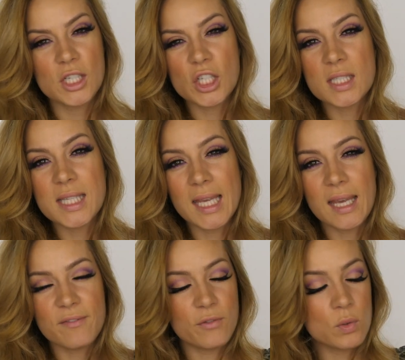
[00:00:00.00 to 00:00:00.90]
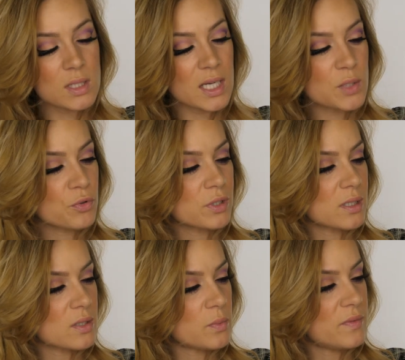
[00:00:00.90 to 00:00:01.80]
And as you can see, you get full-size
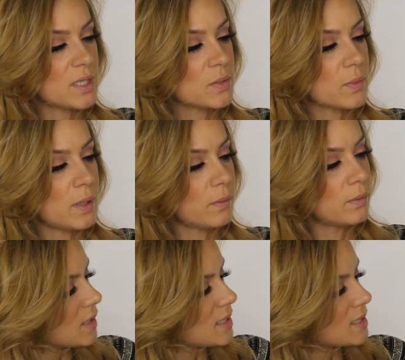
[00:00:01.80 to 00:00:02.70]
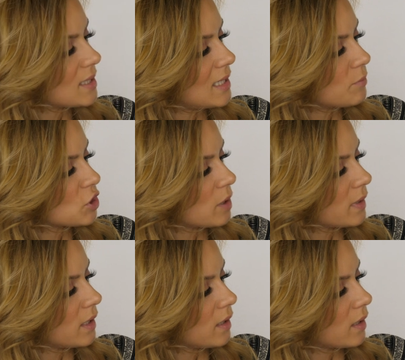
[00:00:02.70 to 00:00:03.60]
products with it as well. This is the Lip
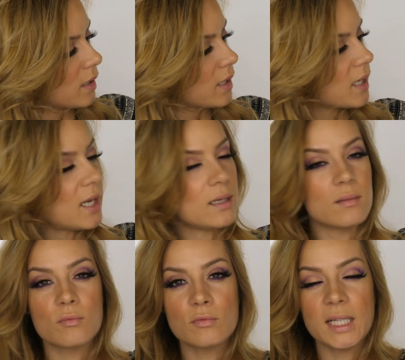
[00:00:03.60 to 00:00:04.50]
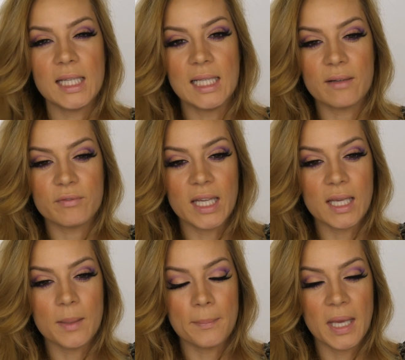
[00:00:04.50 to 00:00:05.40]
Chubby. And again, really
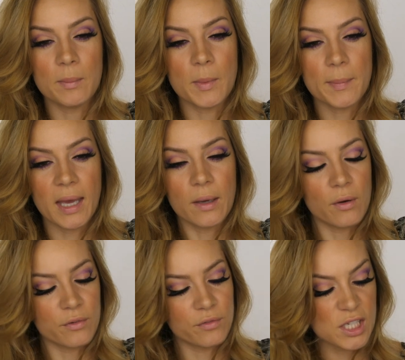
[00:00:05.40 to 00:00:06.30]
lovely pigment payoff.